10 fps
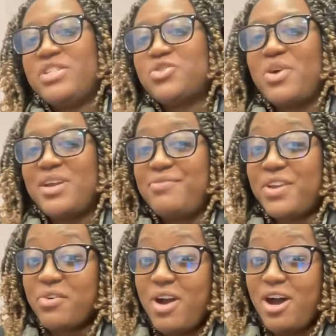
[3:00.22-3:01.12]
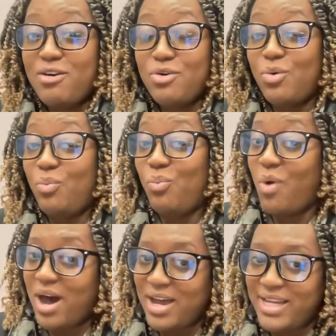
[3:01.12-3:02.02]
try to figure out
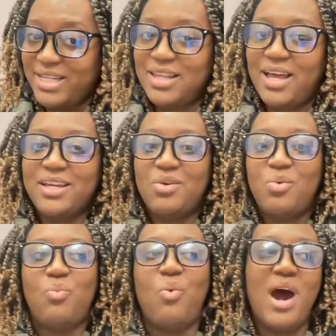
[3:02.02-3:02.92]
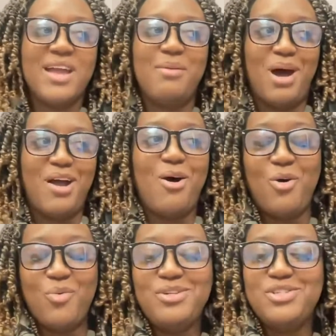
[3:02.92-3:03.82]
why. Like, why am I
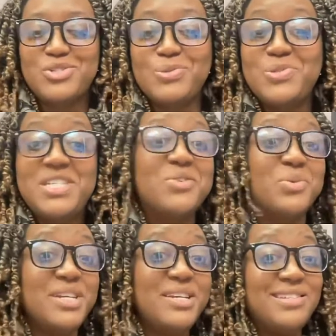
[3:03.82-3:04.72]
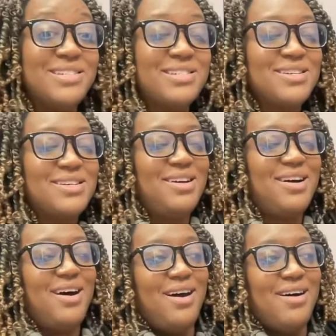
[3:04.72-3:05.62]
always so serious?
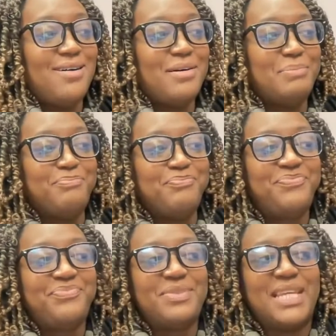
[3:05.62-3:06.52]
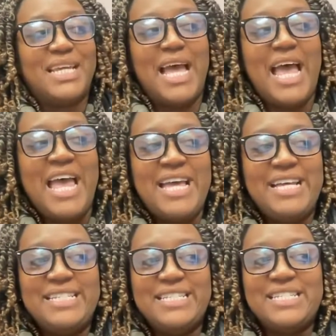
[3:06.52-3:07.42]
And
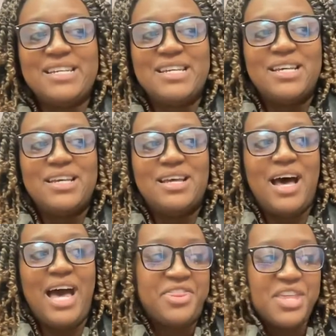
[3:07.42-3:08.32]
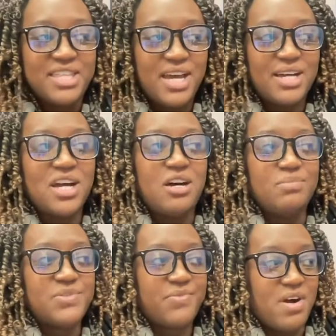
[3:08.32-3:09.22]
I think that
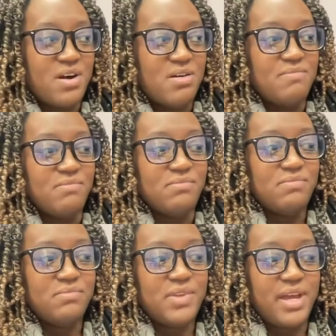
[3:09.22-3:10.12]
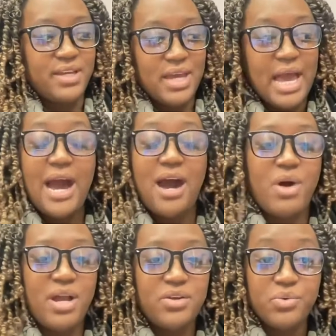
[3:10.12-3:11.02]
comes from like how
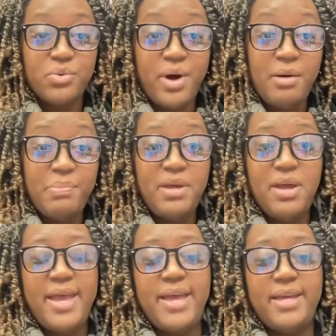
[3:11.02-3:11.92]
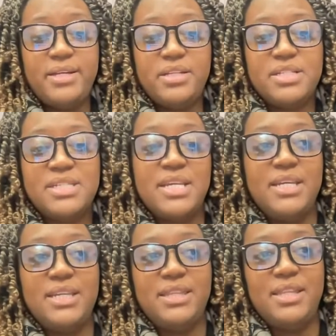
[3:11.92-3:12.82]
I grew up and
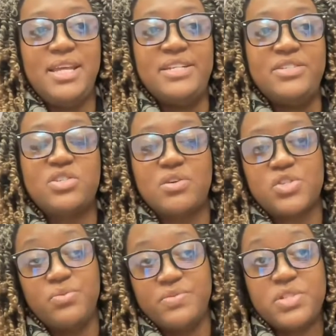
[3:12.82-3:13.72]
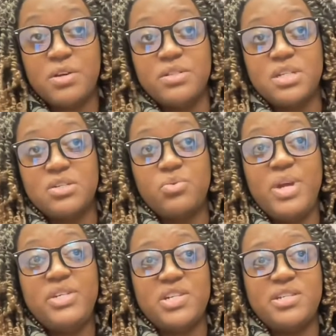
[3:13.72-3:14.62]
seeing in certain
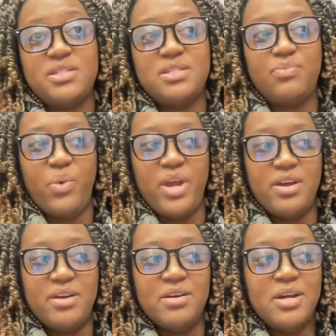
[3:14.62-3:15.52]
situations where